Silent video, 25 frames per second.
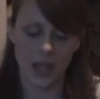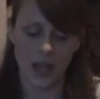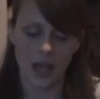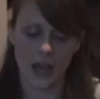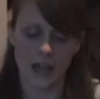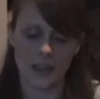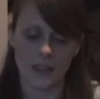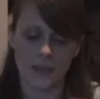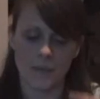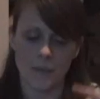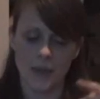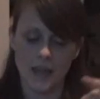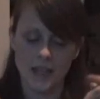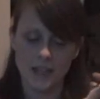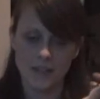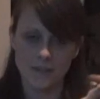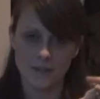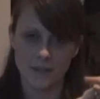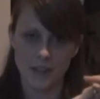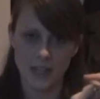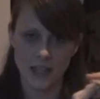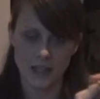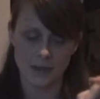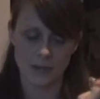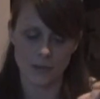They're made
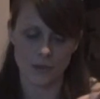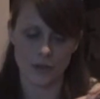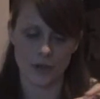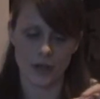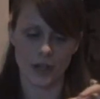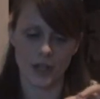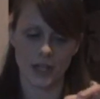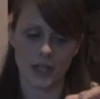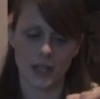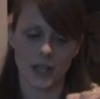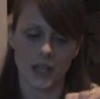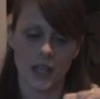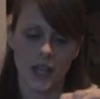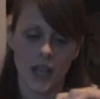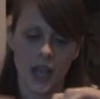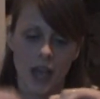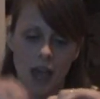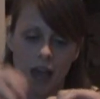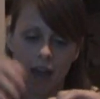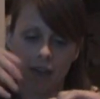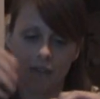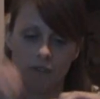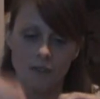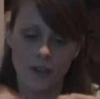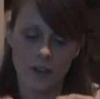of neoprene,
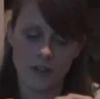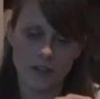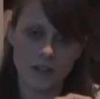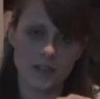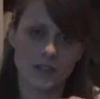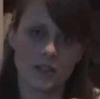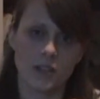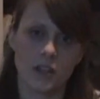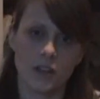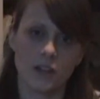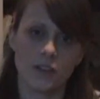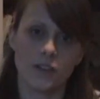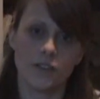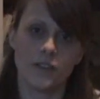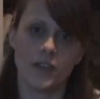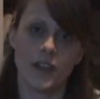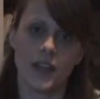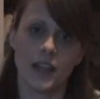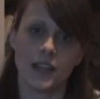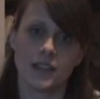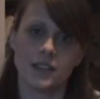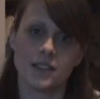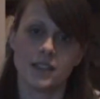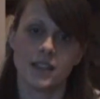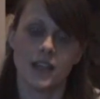very snug
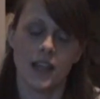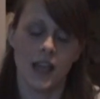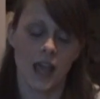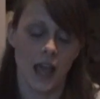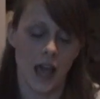fit.